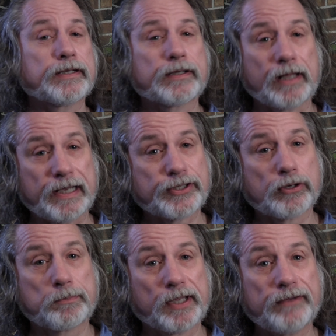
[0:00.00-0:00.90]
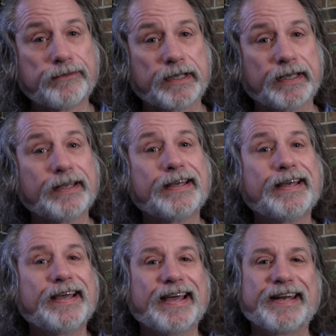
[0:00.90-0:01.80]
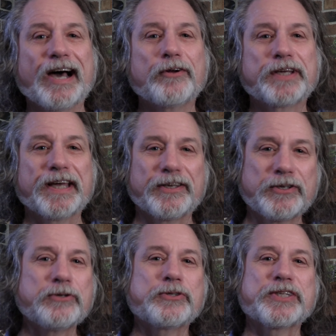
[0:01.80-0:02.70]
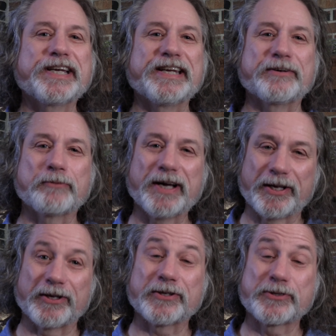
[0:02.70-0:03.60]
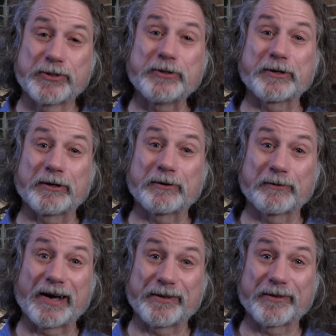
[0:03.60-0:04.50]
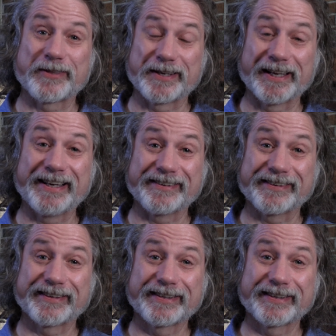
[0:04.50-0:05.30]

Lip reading: and classical polyphony and how to get you singing it well sooner rather than later.